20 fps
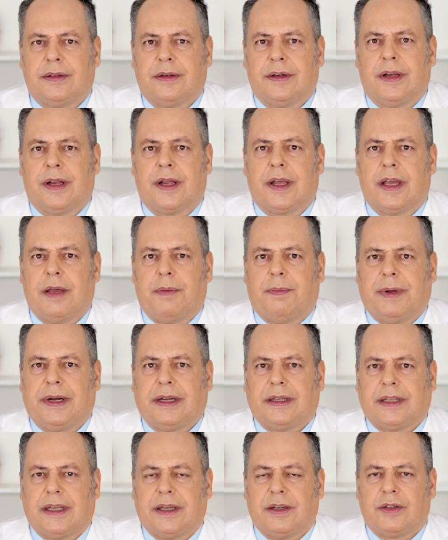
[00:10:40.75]

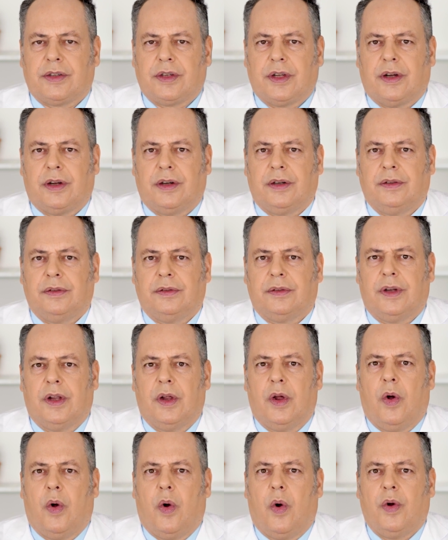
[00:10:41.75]
helps the diet
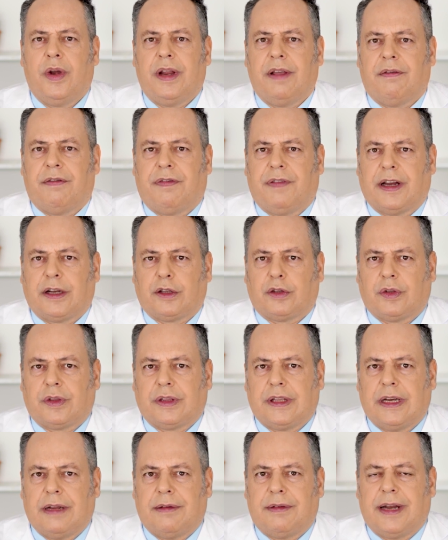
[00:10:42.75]
in weight
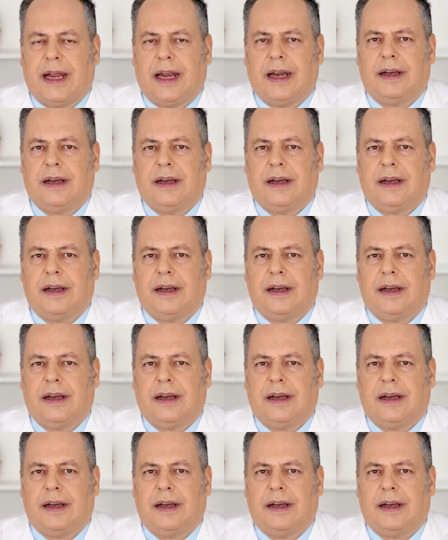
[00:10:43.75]
reduction.